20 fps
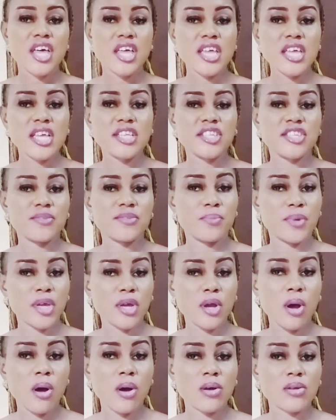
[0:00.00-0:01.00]
is
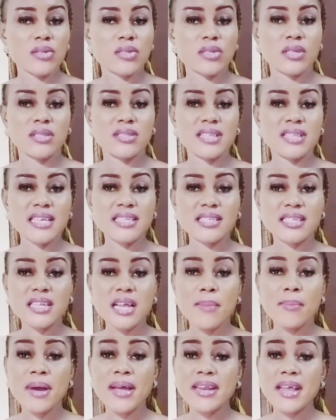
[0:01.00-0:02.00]
because
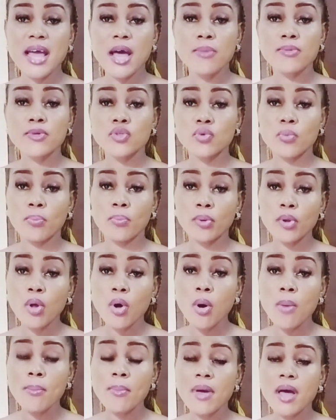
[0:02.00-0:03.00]
niacinamide helps to
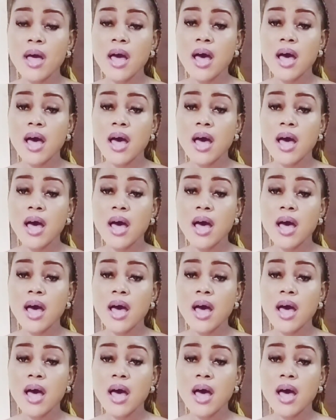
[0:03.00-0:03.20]
plump